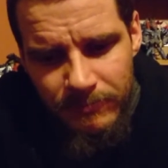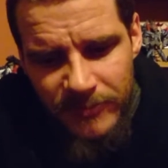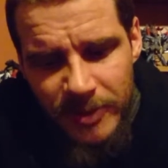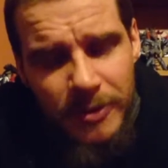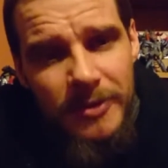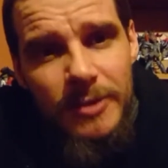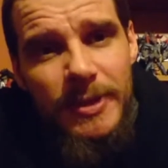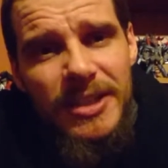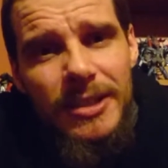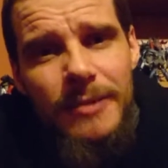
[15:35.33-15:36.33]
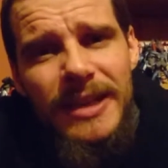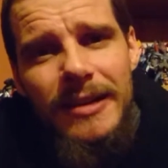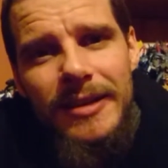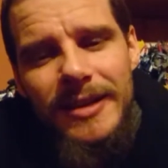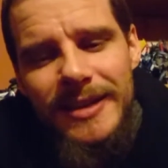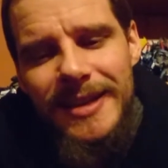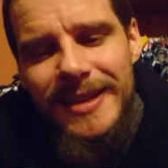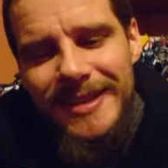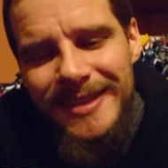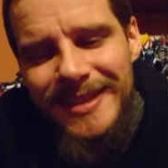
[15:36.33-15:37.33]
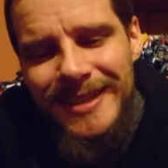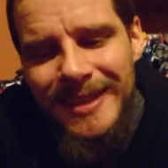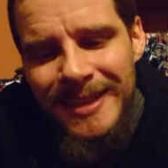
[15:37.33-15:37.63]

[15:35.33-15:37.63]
There's nothing special about it. It's